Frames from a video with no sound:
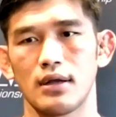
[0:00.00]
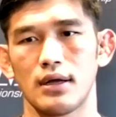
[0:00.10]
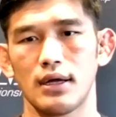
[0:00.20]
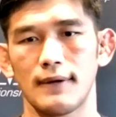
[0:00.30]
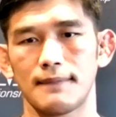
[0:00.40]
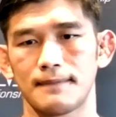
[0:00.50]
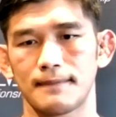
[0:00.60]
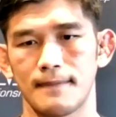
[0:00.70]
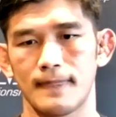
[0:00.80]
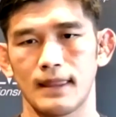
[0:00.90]

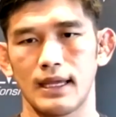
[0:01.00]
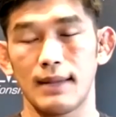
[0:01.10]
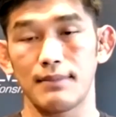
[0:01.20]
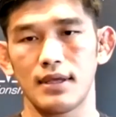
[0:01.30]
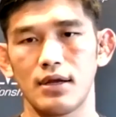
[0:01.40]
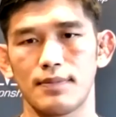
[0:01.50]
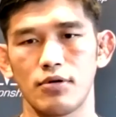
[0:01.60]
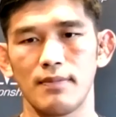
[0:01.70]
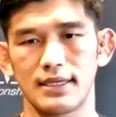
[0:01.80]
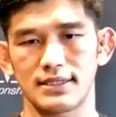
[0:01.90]
I'm here to prove
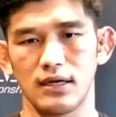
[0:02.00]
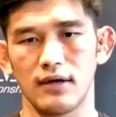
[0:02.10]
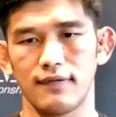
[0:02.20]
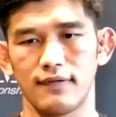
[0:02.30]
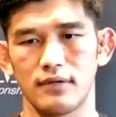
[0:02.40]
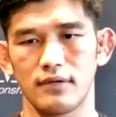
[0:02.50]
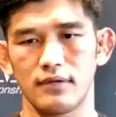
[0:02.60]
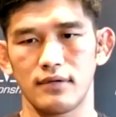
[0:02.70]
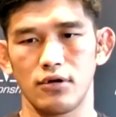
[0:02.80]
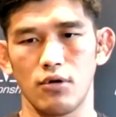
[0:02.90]
myself,
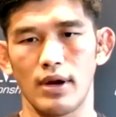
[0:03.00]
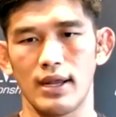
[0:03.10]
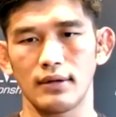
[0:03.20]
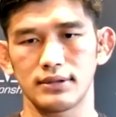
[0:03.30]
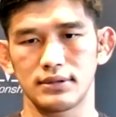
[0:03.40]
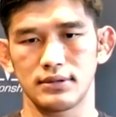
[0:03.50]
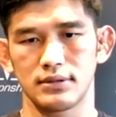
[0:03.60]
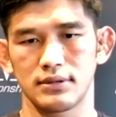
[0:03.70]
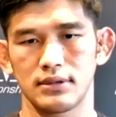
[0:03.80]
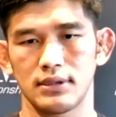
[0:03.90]
no one else,
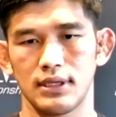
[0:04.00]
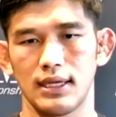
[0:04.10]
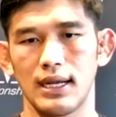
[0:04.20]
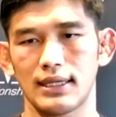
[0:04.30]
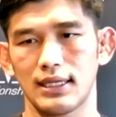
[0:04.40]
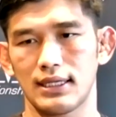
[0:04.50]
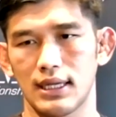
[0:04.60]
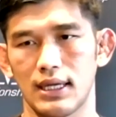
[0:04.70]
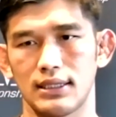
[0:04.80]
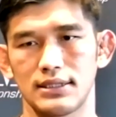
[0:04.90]
and I think
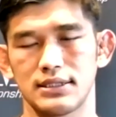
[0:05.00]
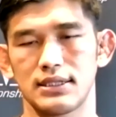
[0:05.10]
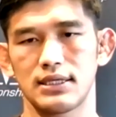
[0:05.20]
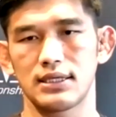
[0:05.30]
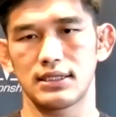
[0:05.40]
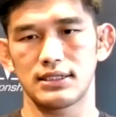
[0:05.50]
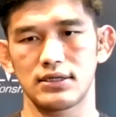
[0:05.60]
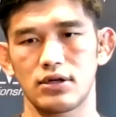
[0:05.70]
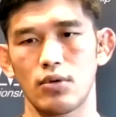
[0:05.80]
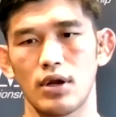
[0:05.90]
this is
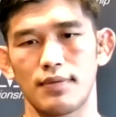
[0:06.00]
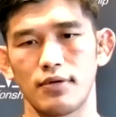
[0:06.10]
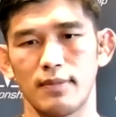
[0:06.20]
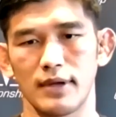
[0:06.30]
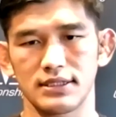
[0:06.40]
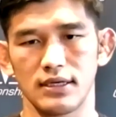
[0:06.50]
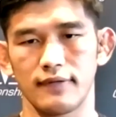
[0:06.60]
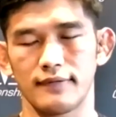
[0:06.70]
a good way to prove myself.